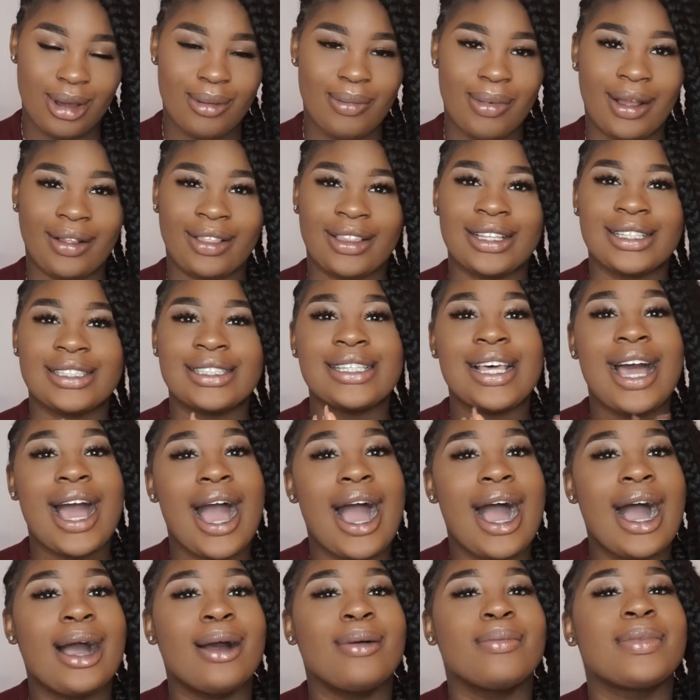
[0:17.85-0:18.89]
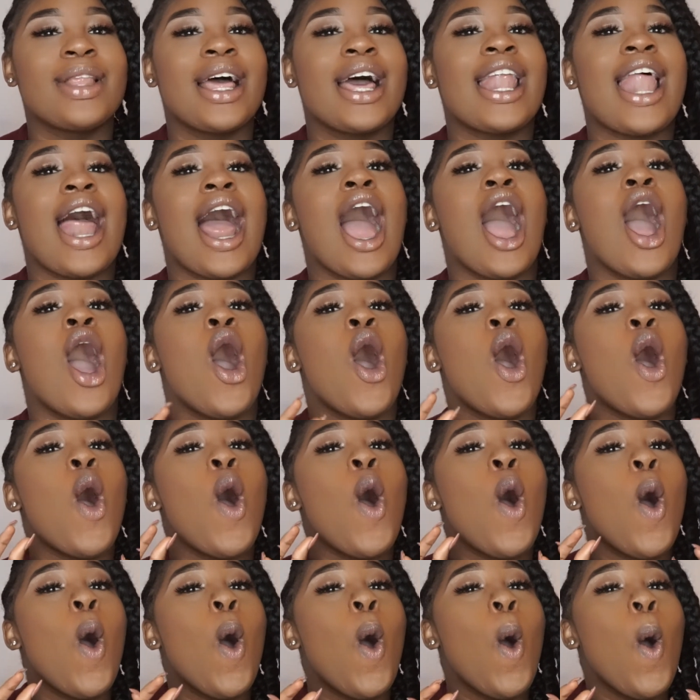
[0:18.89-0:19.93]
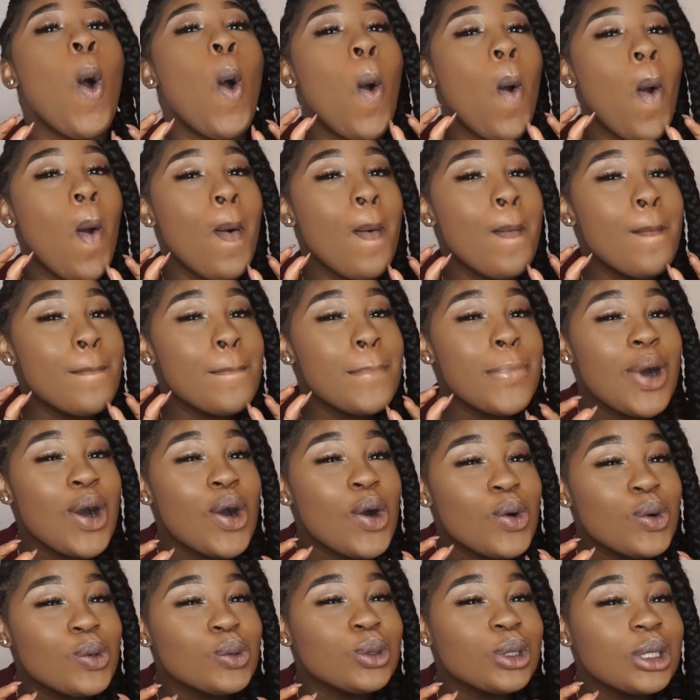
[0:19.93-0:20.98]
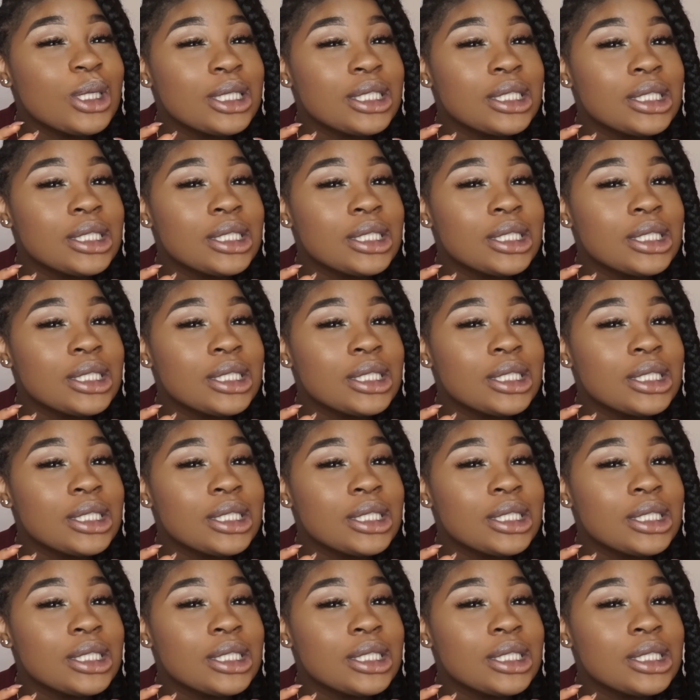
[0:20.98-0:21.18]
about the time that I almost